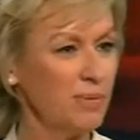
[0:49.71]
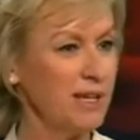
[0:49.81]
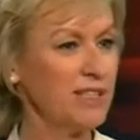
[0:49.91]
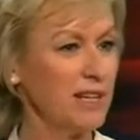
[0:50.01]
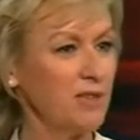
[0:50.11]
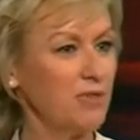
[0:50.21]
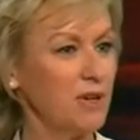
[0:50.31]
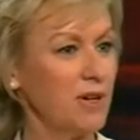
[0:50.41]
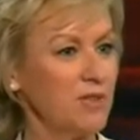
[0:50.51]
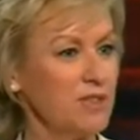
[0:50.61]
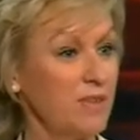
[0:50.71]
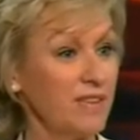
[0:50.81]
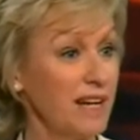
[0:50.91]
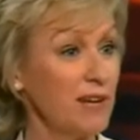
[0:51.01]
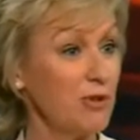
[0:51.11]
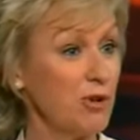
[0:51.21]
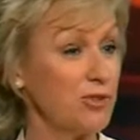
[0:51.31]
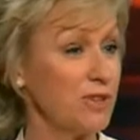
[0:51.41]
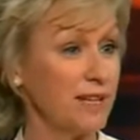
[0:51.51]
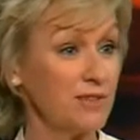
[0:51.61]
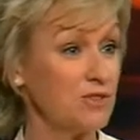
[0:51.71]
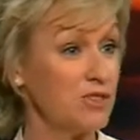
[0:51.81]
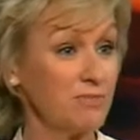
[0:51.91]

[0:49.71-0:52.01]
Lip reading: piece out of something that I wrote and,